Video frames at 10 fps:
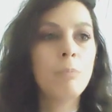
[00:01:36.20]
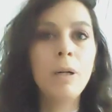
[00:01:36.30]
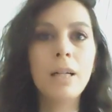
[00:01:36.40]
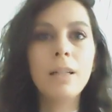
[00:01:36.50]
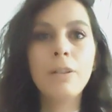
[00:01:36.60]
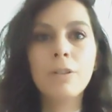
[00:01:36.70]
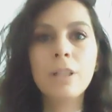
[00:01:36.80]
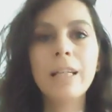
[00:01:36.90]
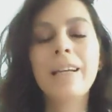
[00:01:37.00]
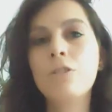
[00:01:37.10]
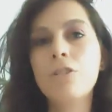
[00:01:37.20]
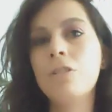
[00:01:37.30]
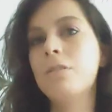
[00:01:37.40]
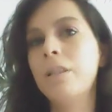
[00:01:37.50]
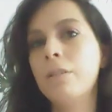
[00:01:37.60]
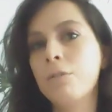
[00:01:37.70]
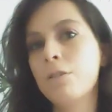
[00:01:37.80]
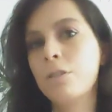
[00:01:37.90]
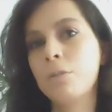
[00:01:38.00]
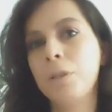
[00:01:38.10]
But your energy levels
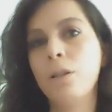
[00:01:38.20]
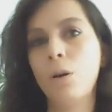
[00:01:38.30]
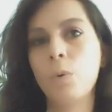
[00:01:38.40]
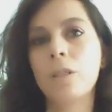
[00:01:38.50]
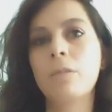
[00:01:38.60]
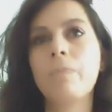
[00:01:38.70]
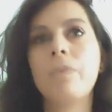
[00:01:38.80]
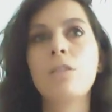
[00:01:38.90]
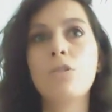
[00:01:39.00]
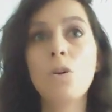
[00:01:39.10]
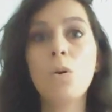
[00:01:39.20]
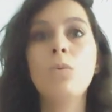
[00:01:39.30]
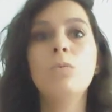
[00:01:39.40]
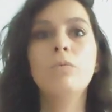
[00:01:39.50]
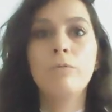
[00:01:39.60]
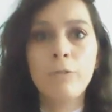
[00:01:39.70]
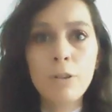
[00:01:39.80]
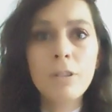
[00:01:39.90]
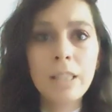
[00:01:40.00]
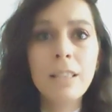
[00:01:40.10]
are going to be lower. So
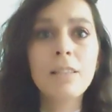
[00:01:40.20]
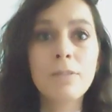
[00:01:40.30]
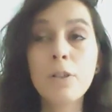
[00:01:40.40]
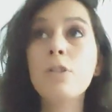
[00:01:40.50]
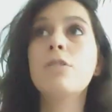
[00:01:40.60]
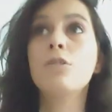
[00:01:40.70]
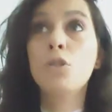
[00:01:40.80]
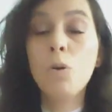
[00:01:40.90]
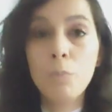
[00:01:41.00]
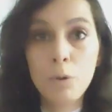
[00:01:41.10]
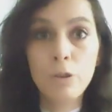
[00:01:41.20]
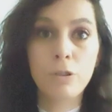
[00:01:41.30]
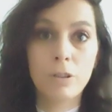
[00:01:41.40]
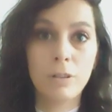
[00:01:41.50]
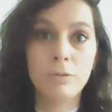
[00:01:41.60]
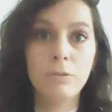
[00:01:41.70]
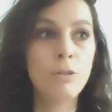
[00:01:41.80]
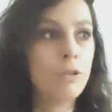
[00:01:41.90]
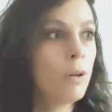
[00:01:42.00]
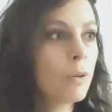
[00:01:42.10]
first thing is first, don't push yourself.
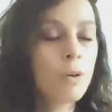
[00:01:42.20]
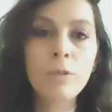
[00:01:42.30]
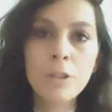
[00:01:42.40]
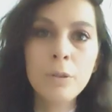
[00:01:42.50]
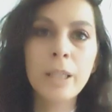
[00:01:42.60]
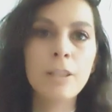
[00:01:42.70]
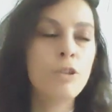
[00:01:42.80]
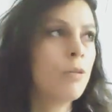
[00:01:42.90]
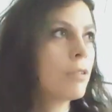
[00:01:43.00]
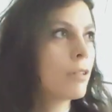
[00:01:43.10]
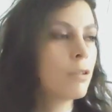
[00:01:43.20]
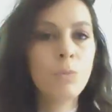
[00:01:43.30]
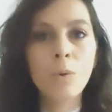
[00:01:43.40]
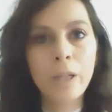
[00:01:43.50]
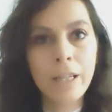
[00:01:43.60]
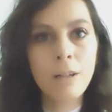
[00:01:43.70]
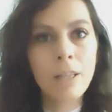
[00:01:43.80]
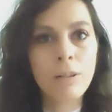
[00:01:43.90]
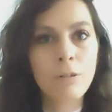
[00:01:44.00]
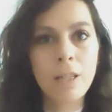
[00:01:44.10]
Don't overdo it. Don't start to work out
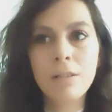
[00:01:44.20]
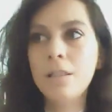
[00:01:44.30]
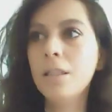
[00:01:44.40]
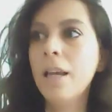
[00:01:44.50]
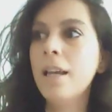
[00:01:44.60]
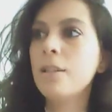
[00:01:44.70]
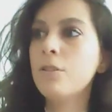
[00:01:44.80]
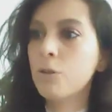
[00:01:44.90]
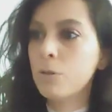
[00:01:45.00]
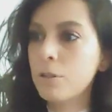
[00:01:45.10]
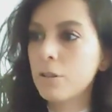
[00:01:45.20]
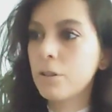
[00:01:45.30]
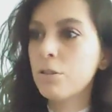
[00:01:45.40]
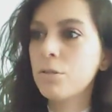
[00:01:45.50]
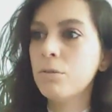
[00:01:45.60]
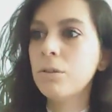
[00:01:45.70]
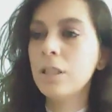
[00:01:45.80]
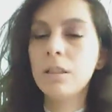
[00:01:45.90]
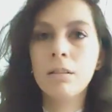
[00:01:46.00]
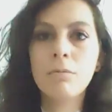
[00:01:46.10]
like crazy. Don't start
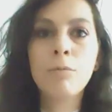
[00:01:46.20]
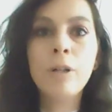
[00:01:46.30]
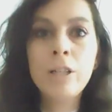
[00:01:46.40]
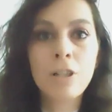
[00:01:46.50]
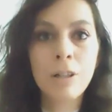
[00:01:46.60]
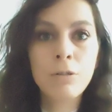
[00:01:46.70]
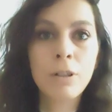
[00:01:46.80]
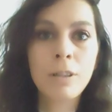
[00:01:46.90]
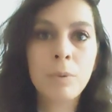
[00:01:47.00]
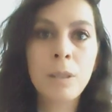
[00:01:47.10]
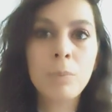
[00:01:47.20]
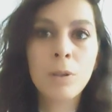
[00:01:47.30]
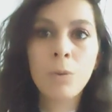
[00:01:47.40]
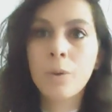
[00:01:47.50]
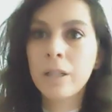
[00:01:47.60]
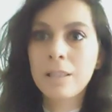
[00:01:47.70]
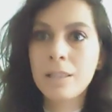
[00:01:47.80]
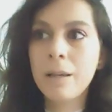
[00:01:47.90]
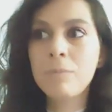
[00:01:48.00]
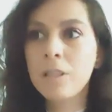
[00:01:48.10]
to reach out to other people or
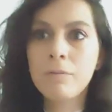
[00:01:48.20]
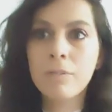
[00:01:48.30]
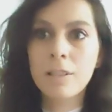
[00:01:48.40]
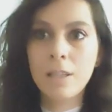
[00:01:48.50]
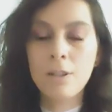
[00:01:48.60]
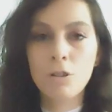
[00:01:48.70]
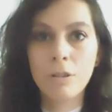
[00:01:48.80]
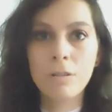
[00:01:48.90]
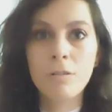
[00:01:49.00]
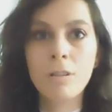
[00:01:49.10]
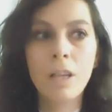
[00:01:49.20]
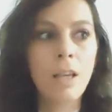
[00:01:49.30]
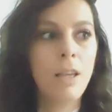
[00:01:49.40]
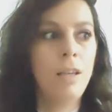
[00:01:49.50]
accept invitations